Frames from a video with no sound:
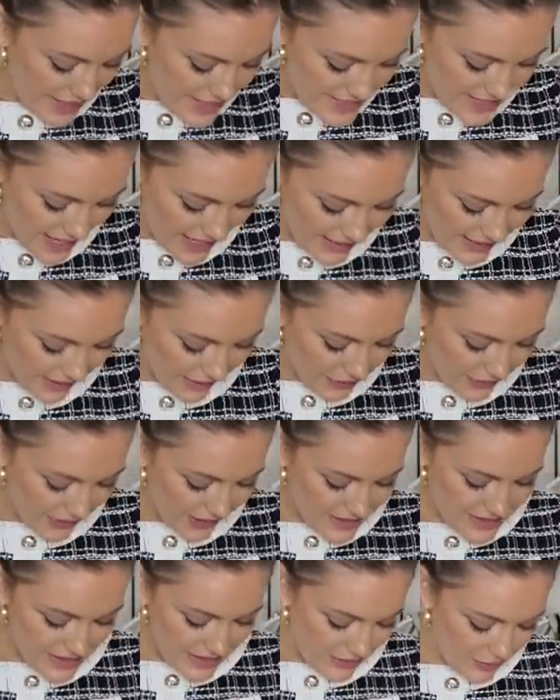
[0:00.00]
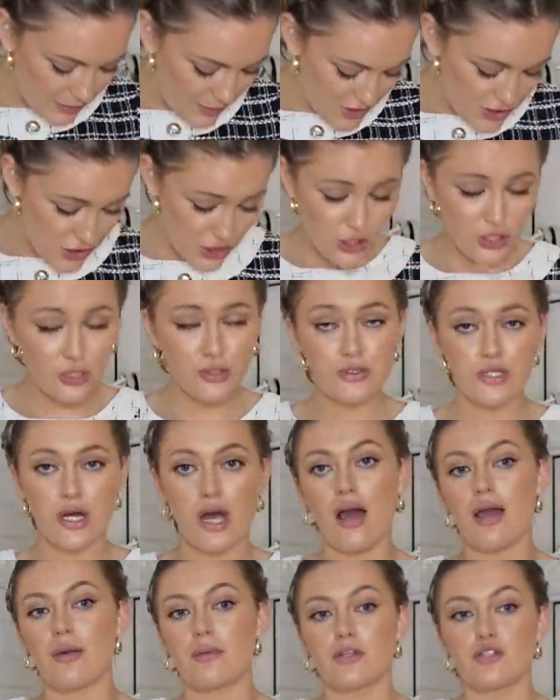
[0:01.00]
Sadly, I think it's a little bit too
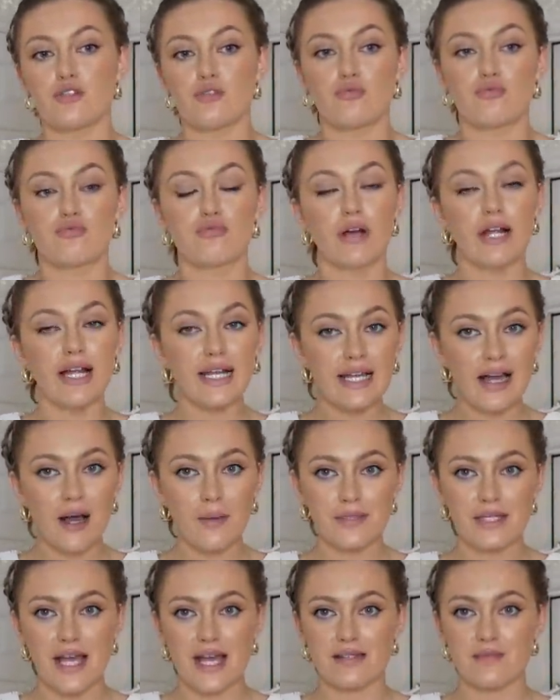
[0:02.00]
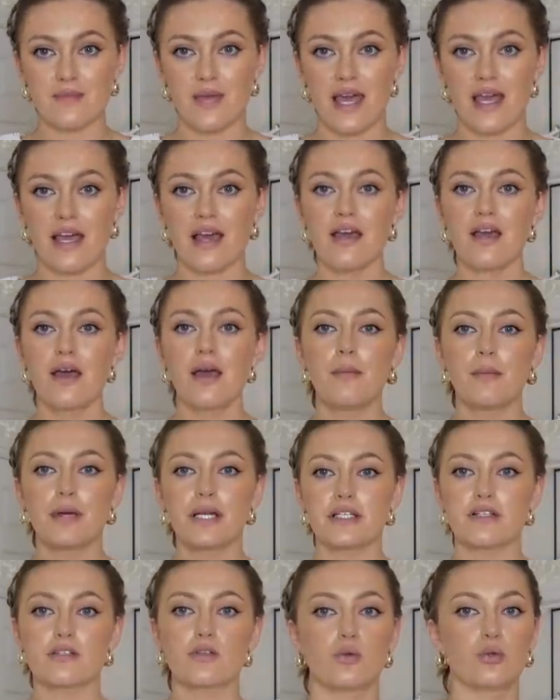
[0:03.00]
tight, which really upsets me
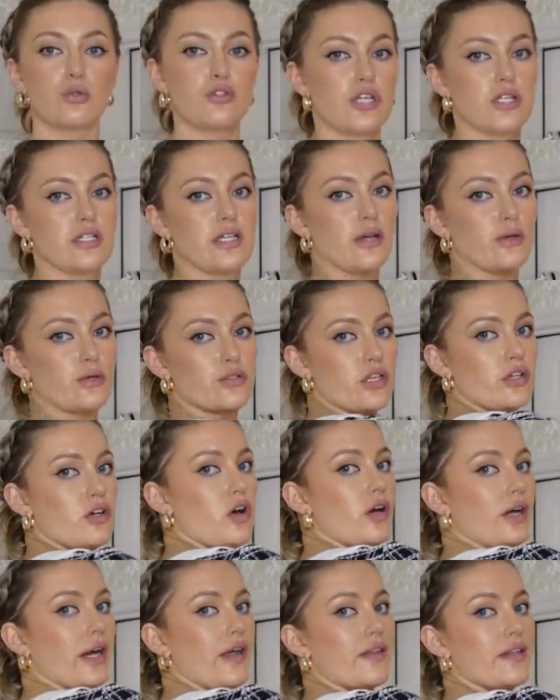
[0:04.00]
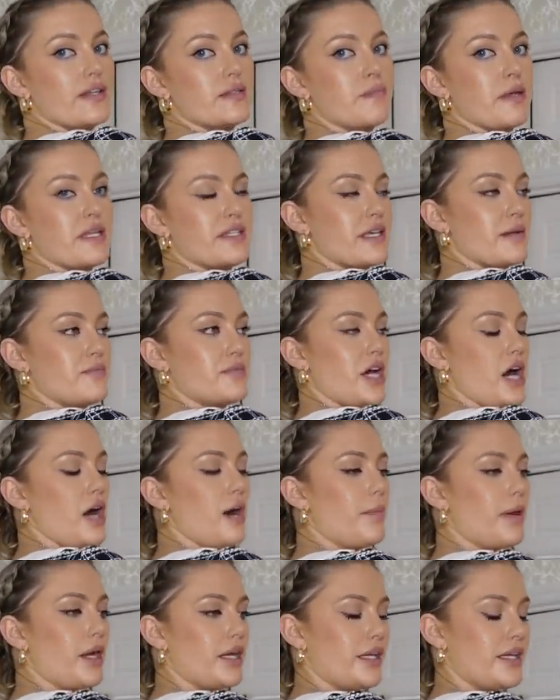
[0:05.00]
because it's gorgeous. I also can't get this bit zipped
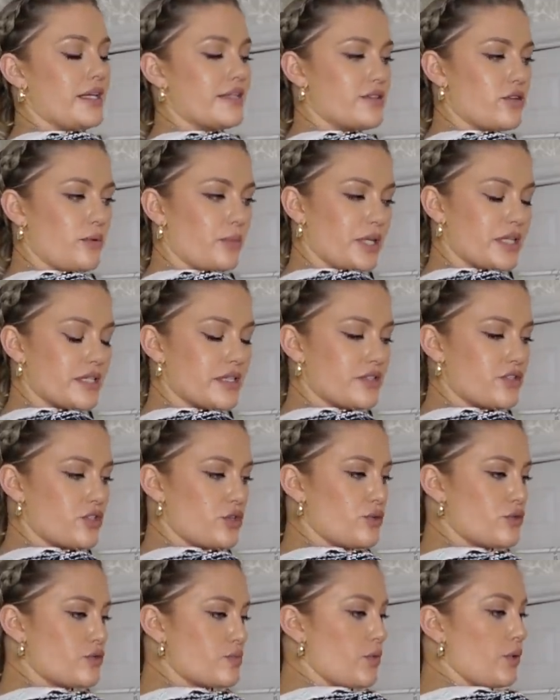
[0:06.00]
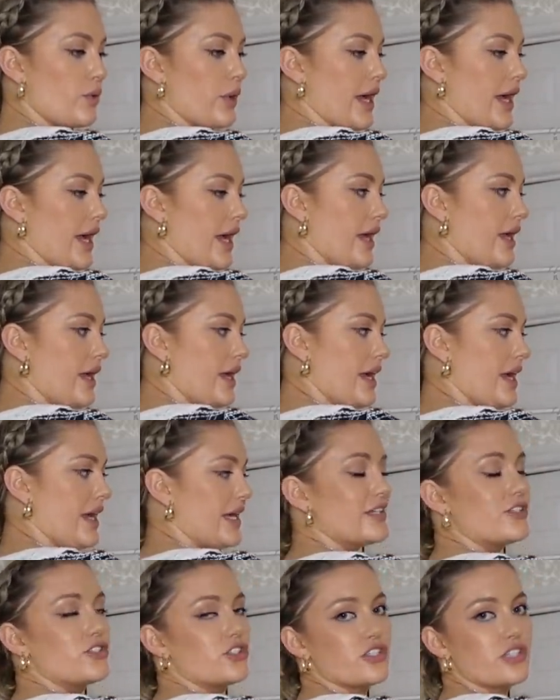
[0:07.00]
up. It's not because it's too small here,
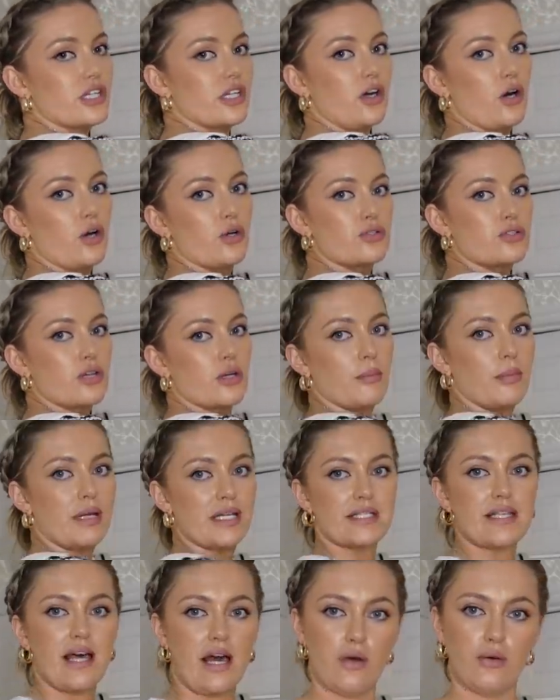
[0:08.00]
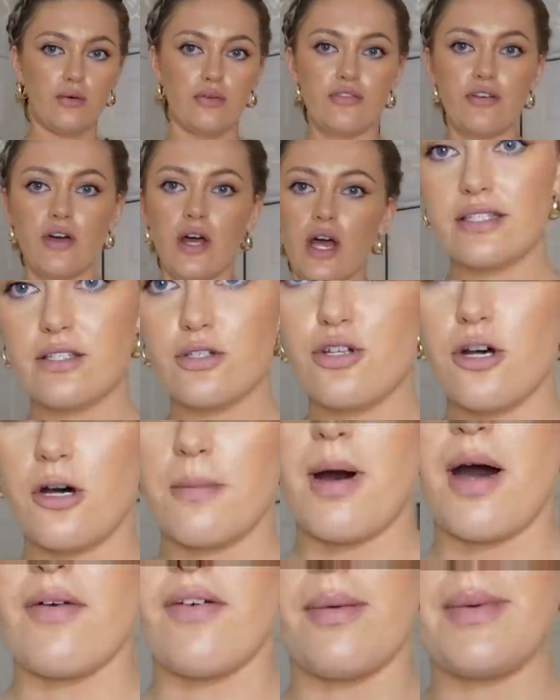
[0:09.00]
it's just I can't do it myself. This is the top
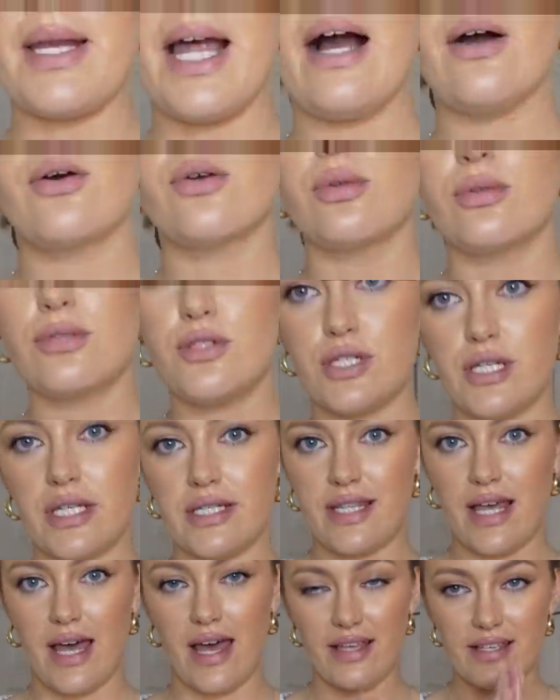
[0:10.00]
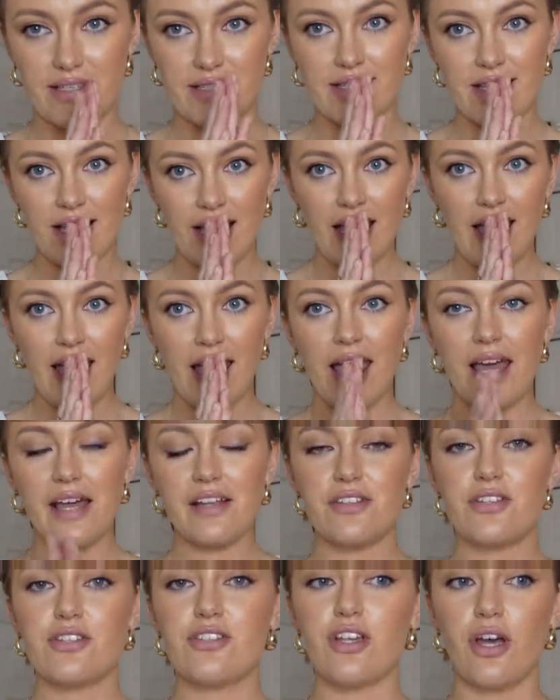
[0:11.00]
half. I mean, how gorgeous is this?
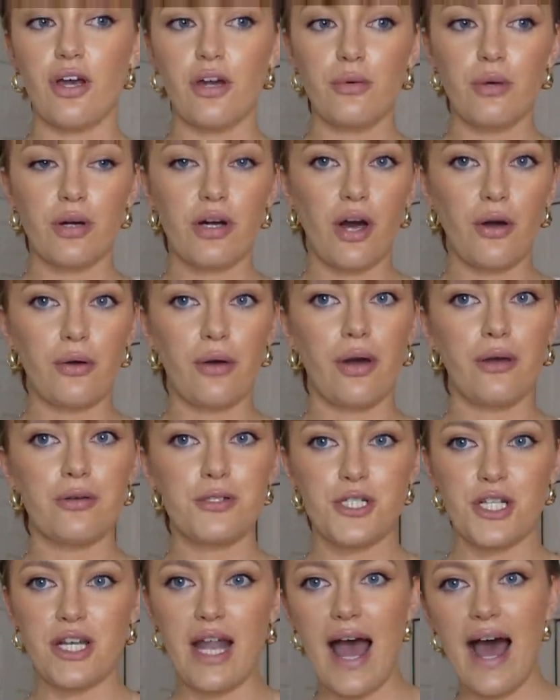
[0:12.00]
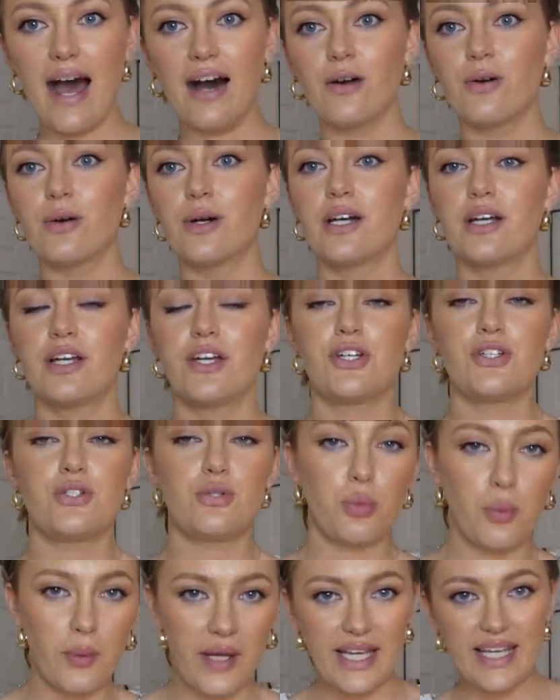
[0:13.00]
It's so Coco Chanel,
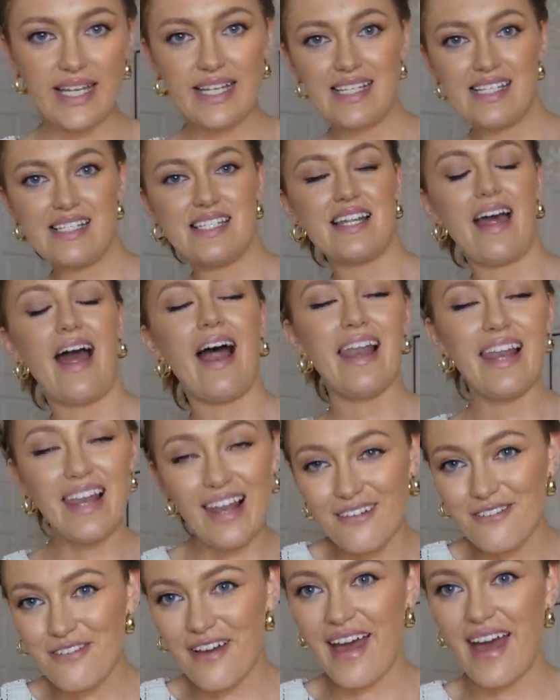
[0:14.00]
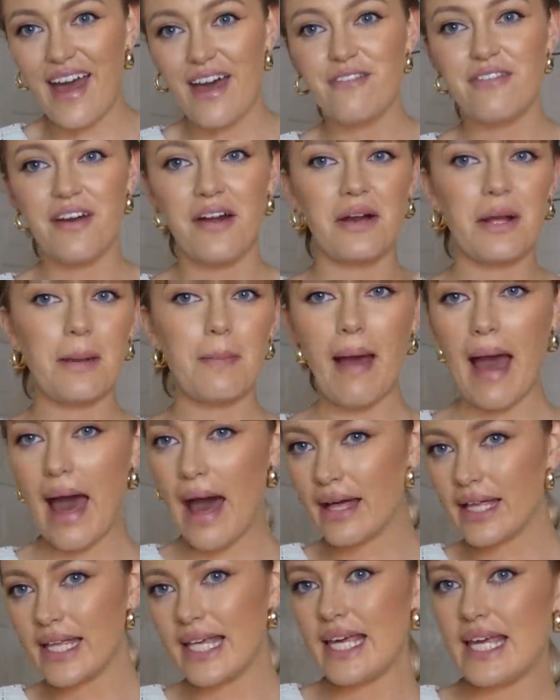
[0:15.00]
tweed, I love it, very
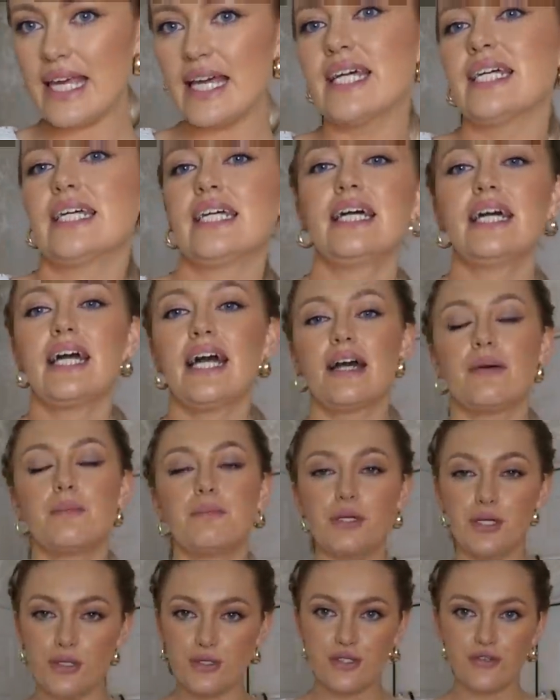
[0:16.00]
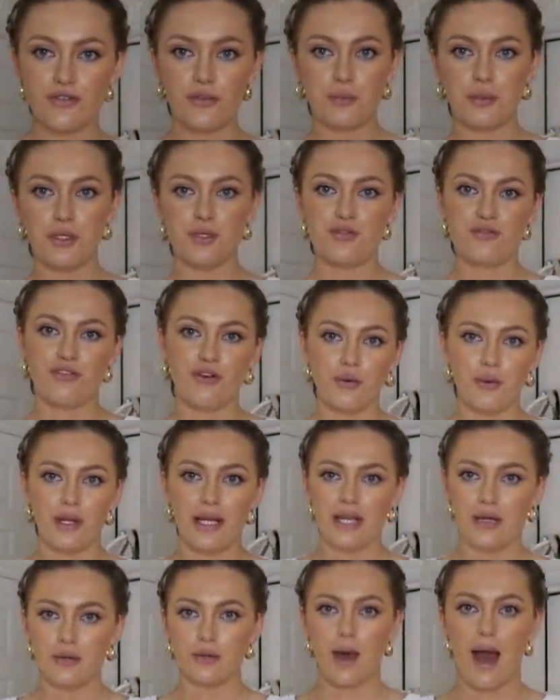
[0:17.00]
Paris. beautiful, beautiful
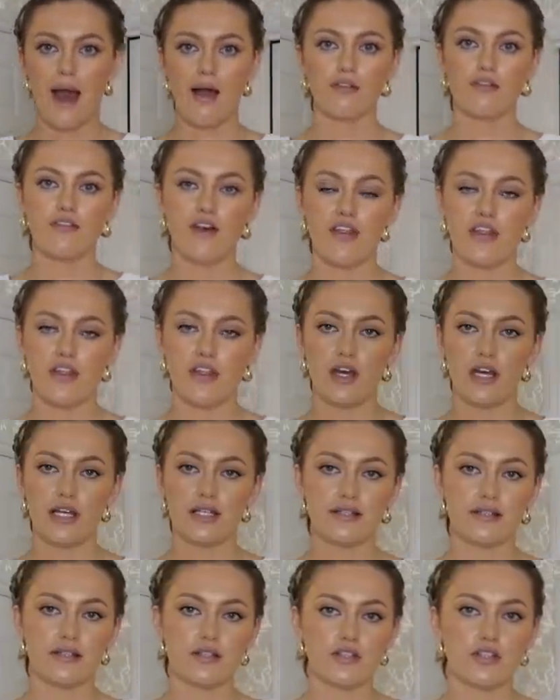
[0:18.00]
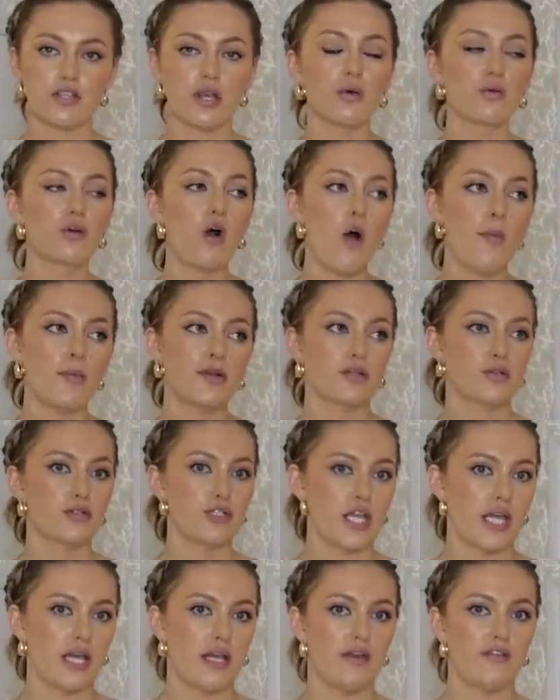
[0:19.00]
little outfit that is so common on
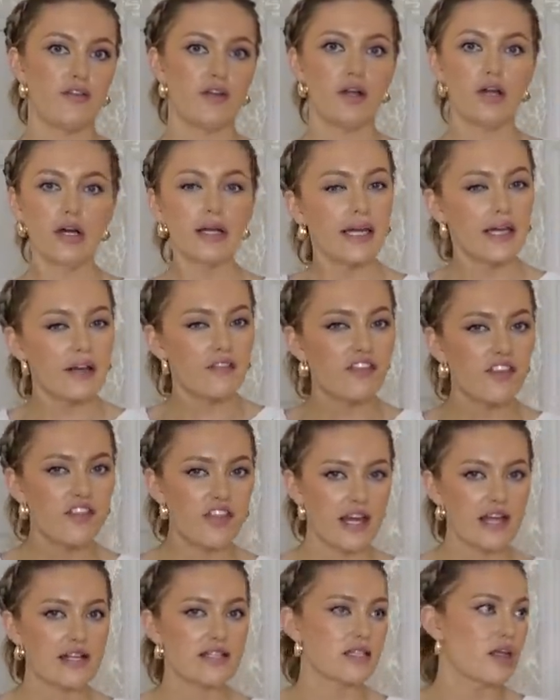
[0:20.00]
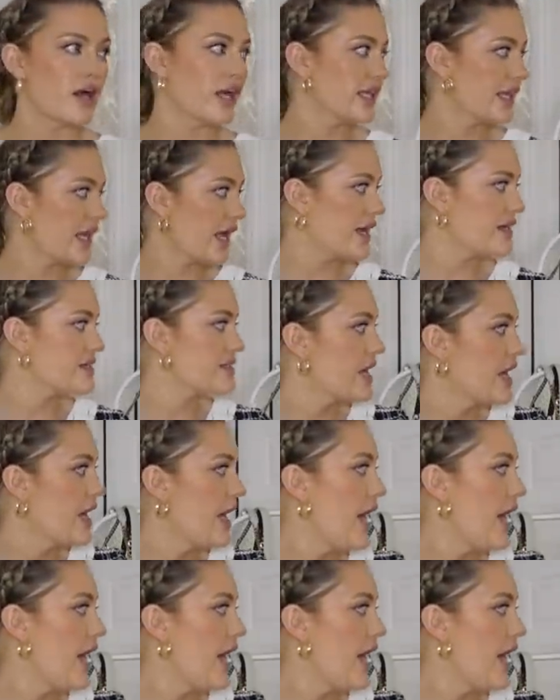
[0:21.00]
Shein if you're looking for things like this.